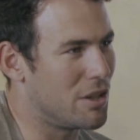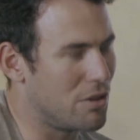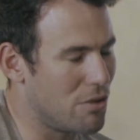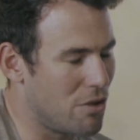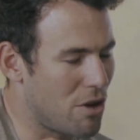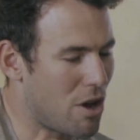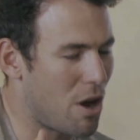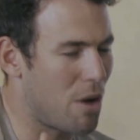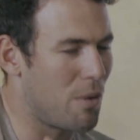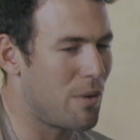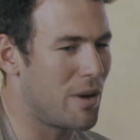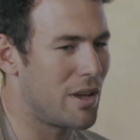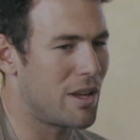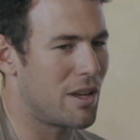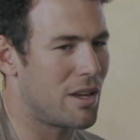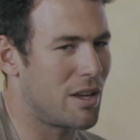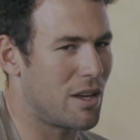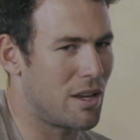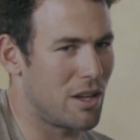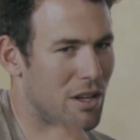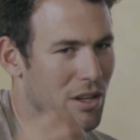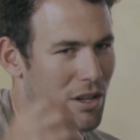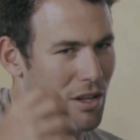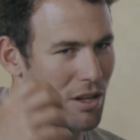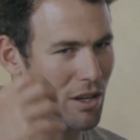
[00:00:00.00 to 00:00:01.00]
you know it
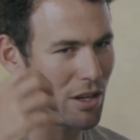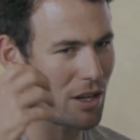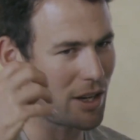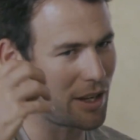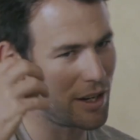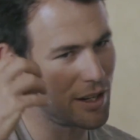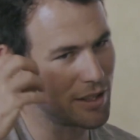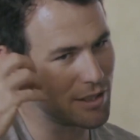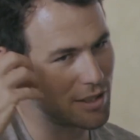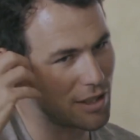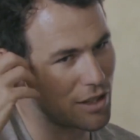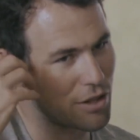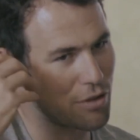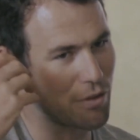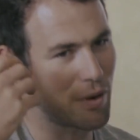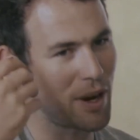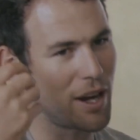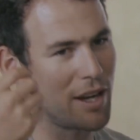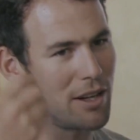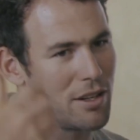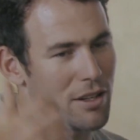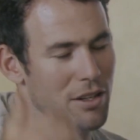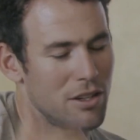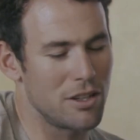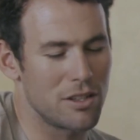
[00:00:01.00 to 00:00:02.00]
and, and it's
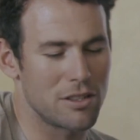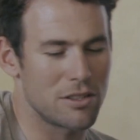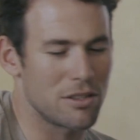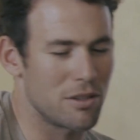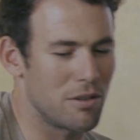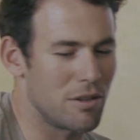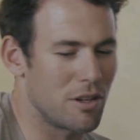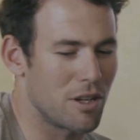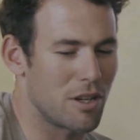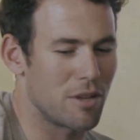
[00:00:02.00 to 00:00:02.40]
ingrained in you so you